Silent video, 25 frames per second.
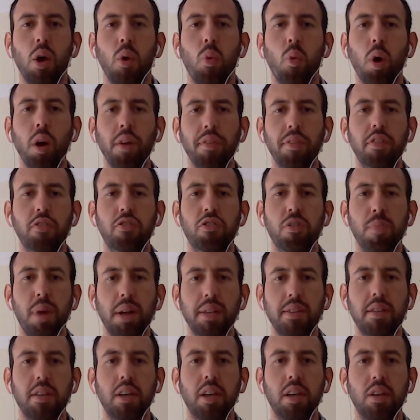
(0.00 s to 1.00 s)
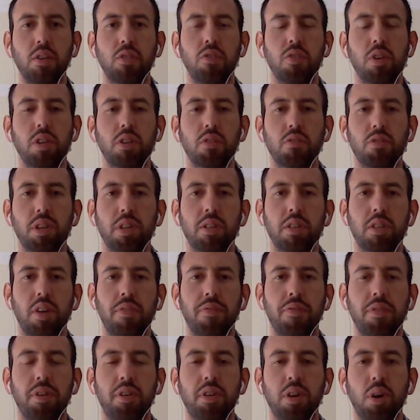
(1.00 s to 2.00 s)
One of the traumatic injuries Chris
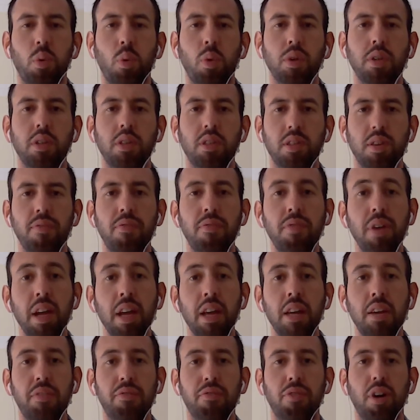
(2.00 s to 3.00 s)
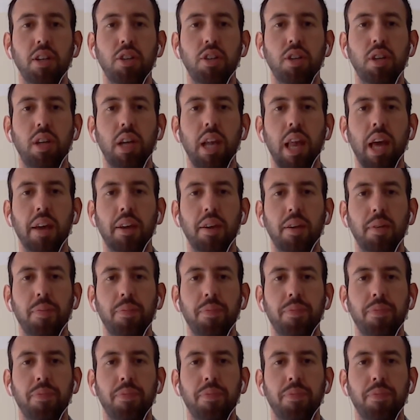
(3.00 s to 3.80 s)
suffered was a severely fractured leg.